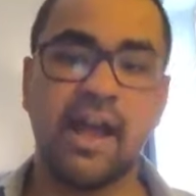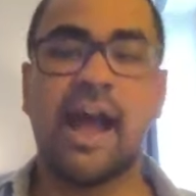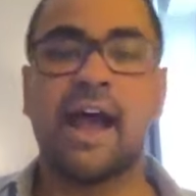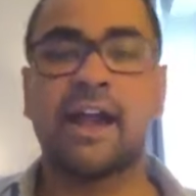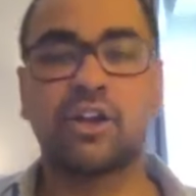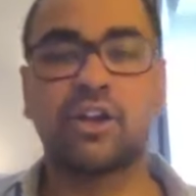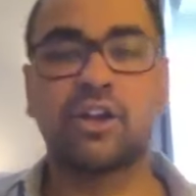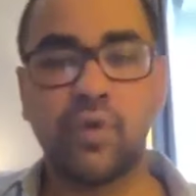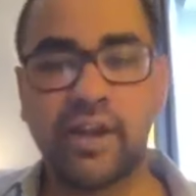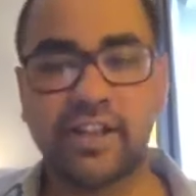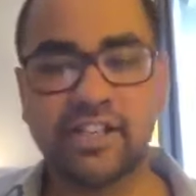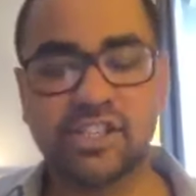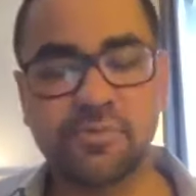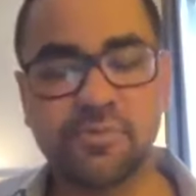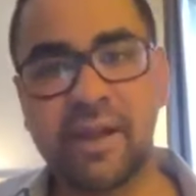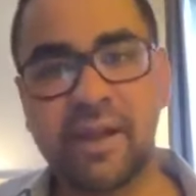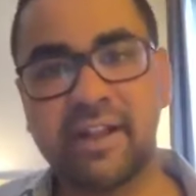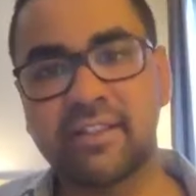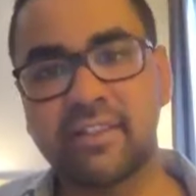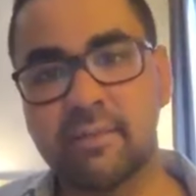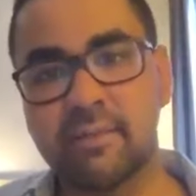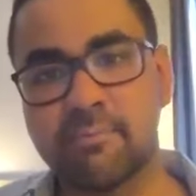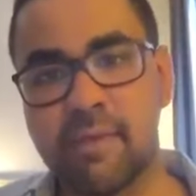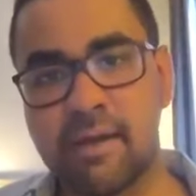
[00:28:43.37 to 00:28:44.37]
And to
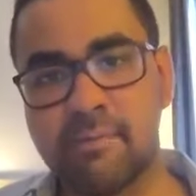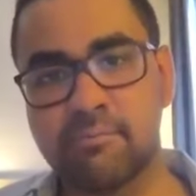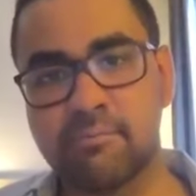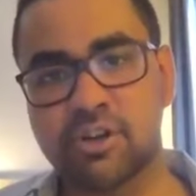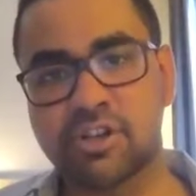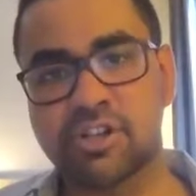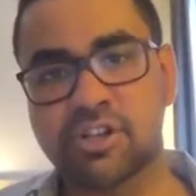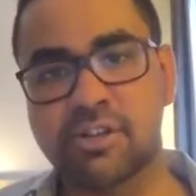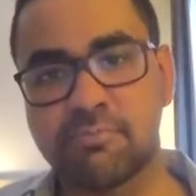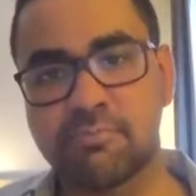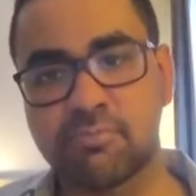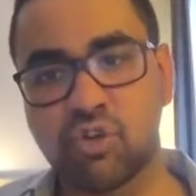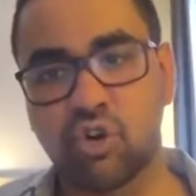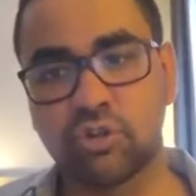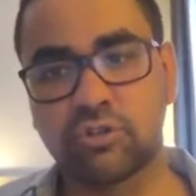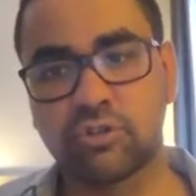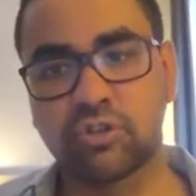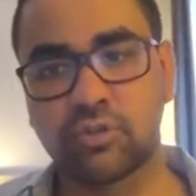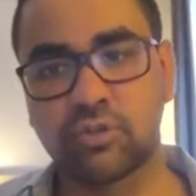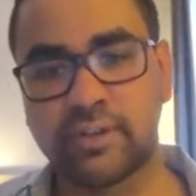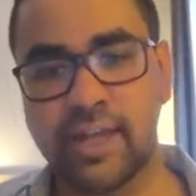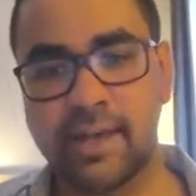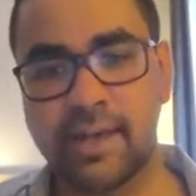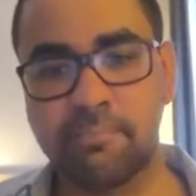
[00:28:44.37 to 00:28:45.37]
expect the membership
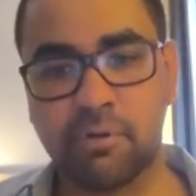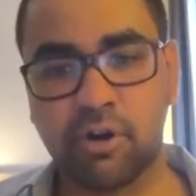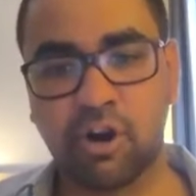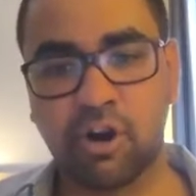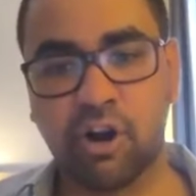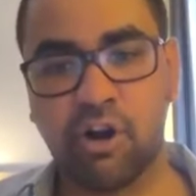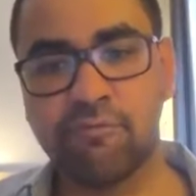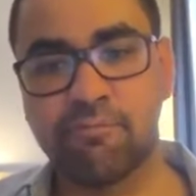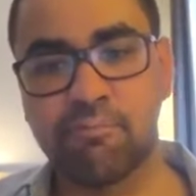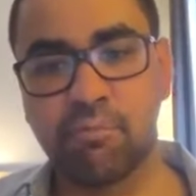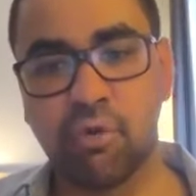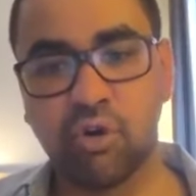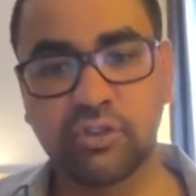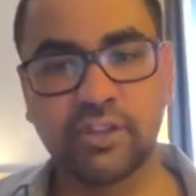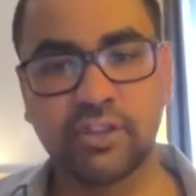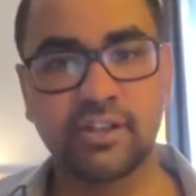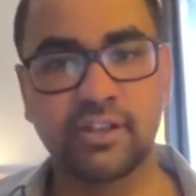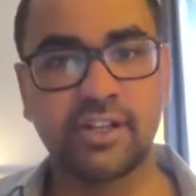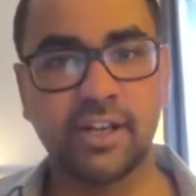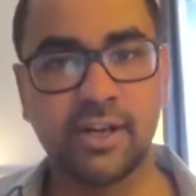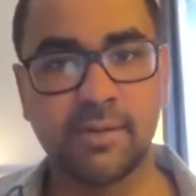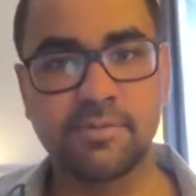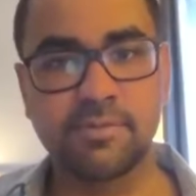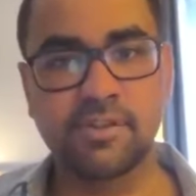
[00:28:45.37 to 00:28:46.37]
growth to taper off both
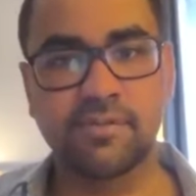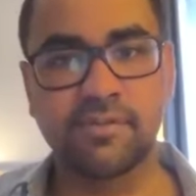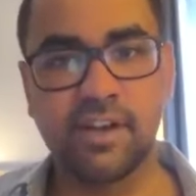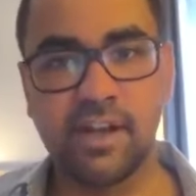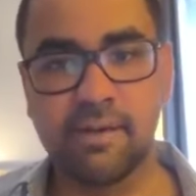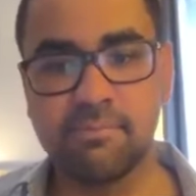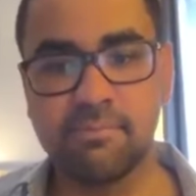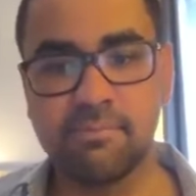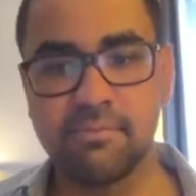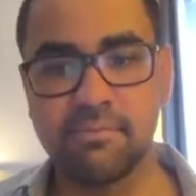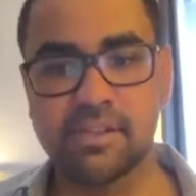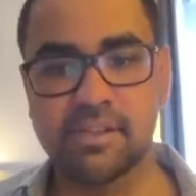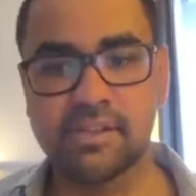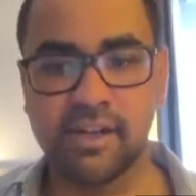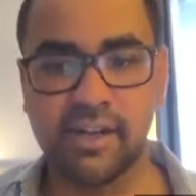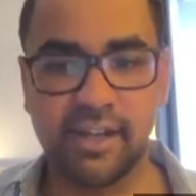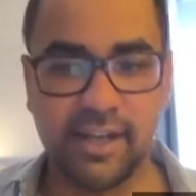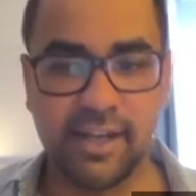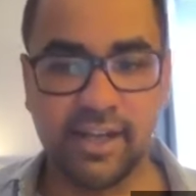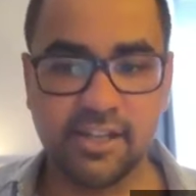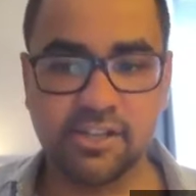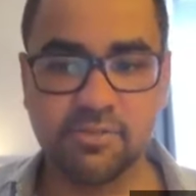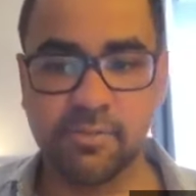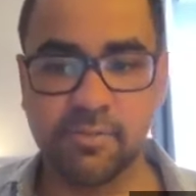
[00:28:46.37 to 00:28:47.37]
in terms of numbers and
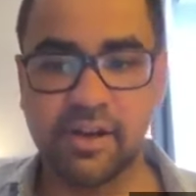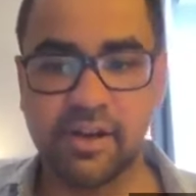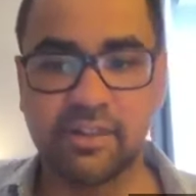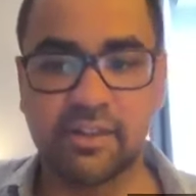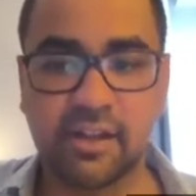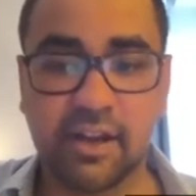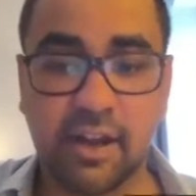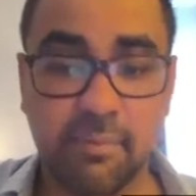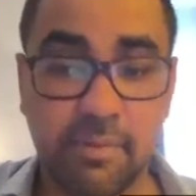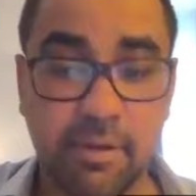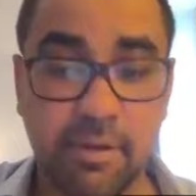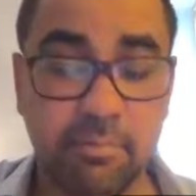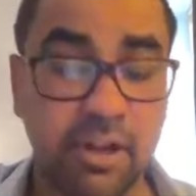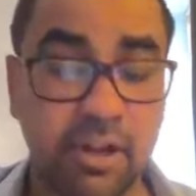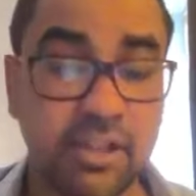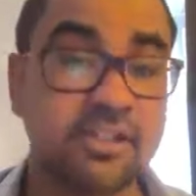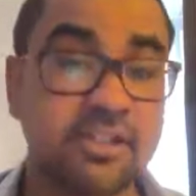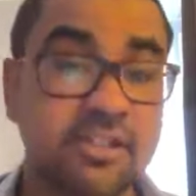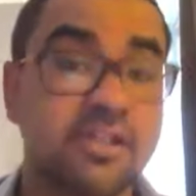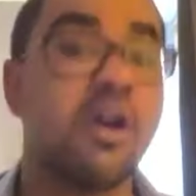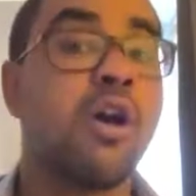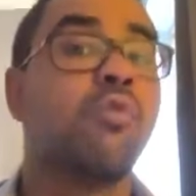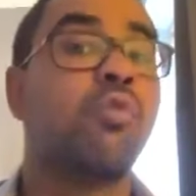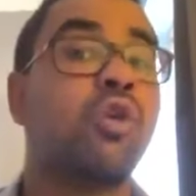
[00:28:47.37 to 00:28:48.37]
engagement in the coming
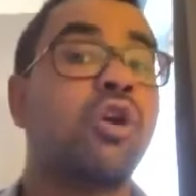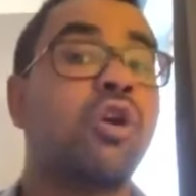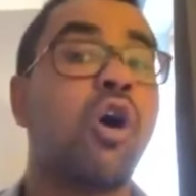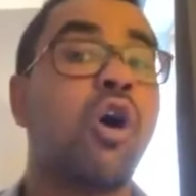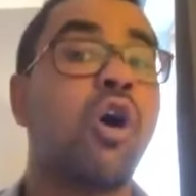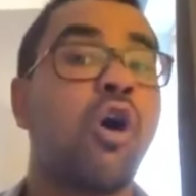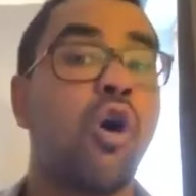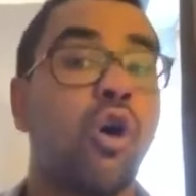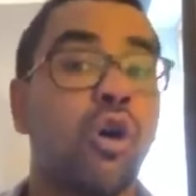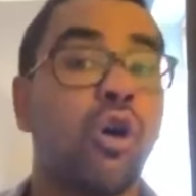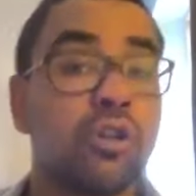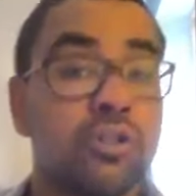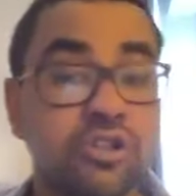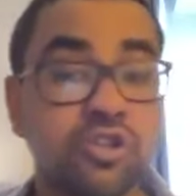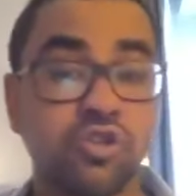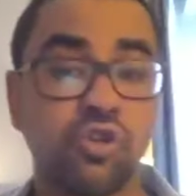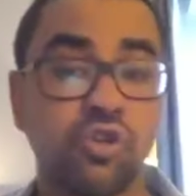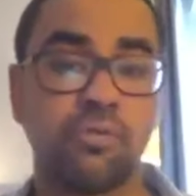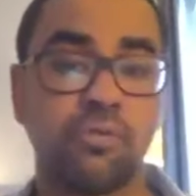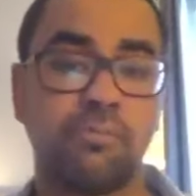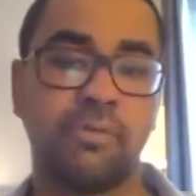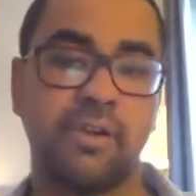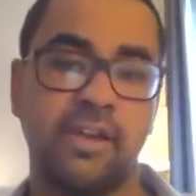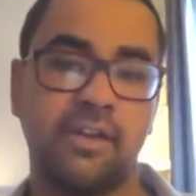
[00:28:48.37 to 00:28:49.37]
months would
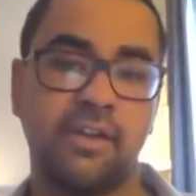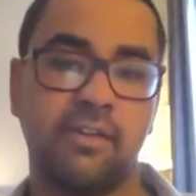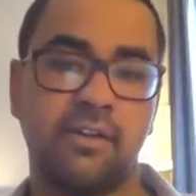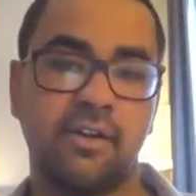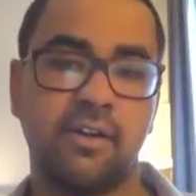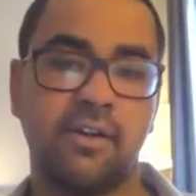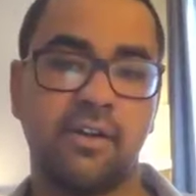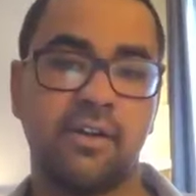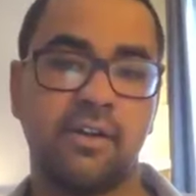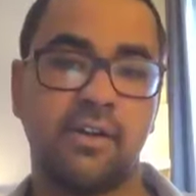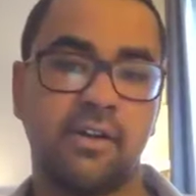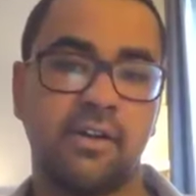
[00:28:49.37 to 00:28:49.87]
also be